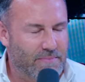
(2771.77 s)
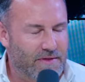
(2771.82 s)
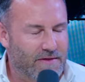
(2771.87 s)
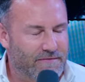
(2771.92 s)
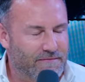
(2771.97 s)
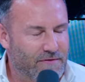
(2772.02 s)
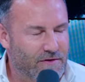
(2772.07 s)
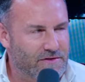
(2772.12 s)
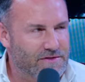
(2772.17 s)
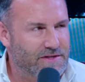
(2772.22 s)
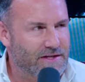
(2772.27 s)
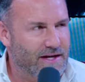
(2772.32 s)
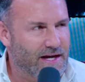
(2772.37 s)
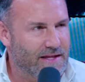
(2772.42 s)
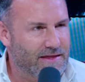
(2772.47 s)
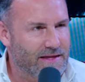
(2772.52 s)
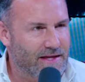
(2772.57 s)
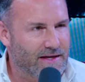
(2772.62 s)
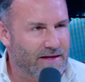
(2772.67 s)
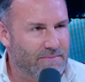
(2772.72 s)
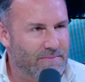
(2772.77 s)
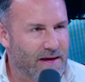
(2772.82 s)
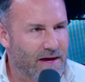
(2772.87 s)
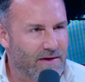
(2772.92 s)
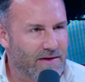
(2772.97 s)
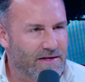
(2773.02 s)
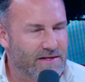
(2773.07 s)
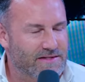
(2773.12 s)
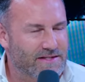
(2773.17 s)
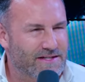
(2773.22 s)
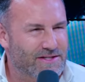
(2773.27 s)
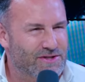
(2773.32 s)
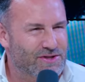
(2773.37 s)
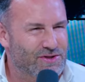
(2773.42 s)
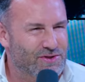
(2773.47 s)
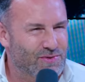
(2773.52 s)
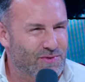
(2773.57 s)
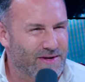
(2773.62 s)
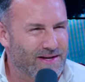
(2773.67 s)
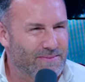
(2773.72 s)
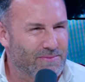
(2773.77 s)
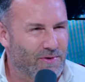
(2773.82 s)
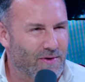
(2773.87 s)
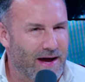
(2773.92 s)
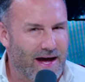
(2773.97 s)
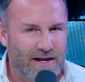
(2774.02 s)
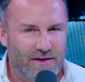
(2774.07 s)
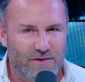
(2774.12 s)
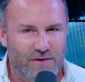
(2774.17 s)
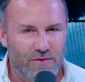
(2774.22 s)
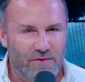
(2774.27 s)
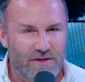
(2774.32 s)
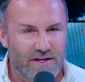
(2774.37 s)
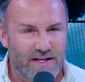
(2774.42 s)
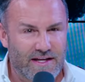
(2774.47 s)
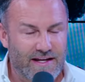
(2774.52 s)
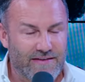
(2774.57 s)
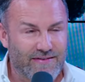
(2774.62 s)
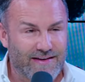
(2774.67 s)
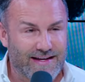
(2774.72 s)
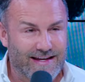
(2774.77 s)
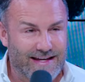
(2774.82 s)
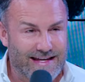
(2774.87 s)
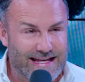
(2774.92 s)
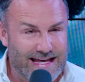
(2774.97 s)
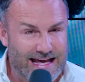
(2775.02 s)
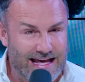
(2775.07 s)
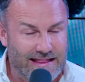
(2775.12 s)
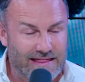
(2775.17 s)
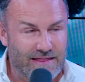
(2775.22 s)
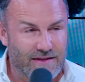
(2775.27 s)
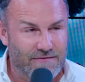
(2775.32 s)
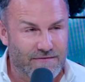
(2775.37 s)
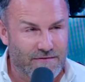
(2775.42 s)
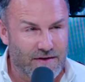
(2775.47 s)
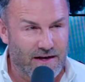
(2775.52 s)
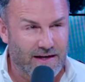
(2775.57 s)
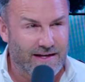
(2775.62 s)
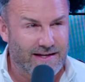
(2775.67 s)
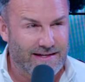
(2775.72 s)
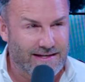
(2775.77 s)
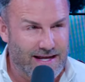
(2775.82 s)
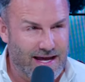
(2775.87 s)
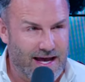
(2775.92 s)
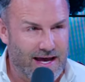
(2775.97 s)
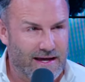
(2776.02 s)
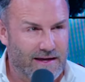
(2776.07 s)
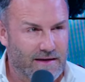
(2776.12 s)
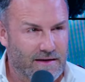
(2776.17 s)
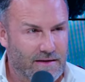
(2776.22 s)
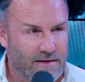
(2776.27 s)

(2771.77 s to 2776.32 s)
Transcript: and the first thing I think about is extreme gratitude to even get the fucking day.